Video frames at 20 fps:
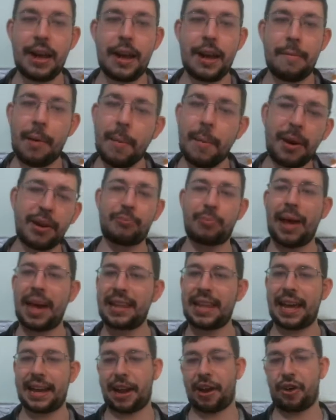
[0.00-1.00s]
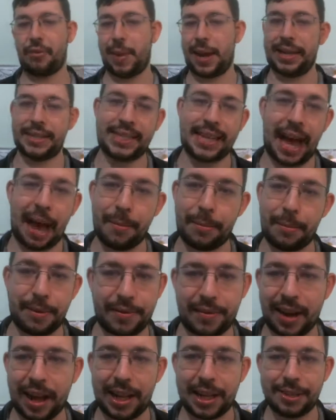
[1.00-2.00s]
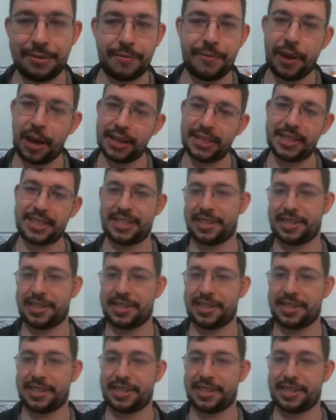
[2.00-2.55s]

Pretty much play it like a queen's gambit with Carl's reverse.